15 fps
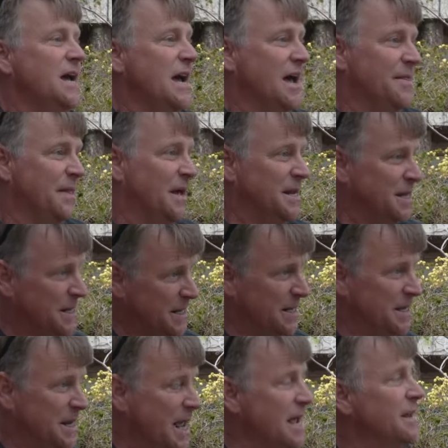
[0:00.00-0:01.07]
and then
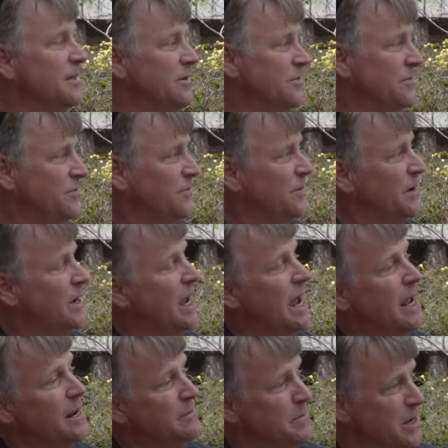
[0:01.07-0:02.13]
native
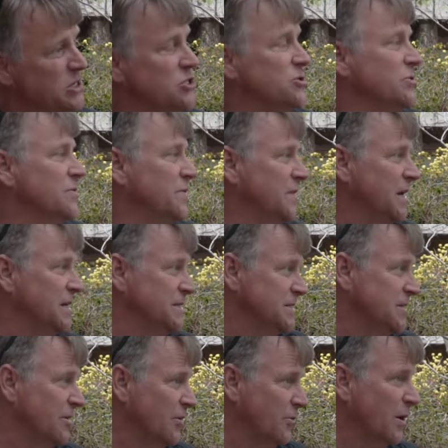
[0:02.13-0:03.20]
and a mixture of
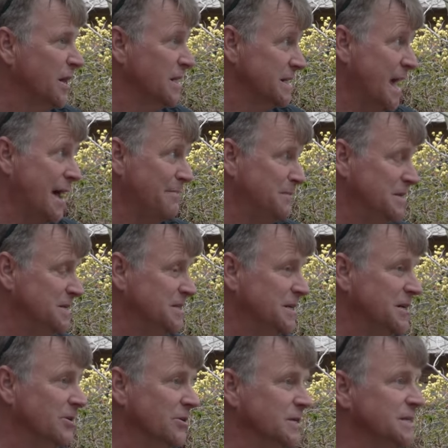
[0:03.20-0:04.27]
things that are well adapted to
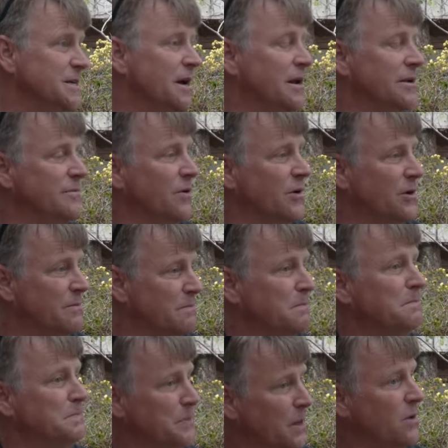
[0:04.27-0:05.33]
here is kind of our
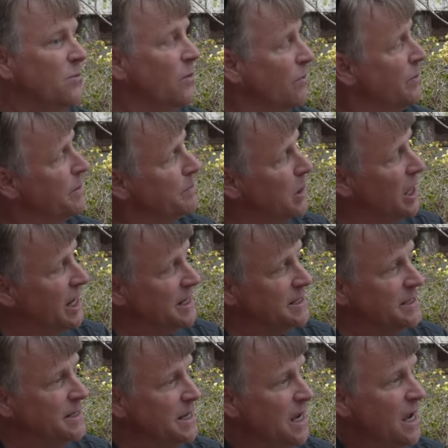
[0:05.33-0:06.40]
what we
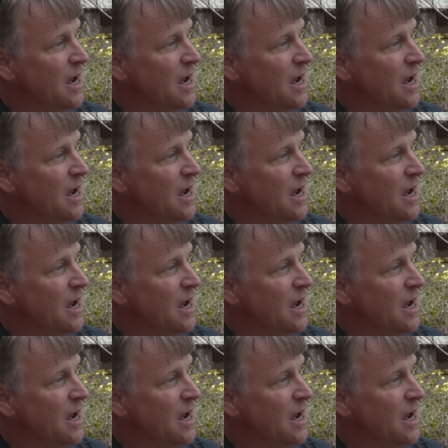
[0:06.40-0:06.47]
planted.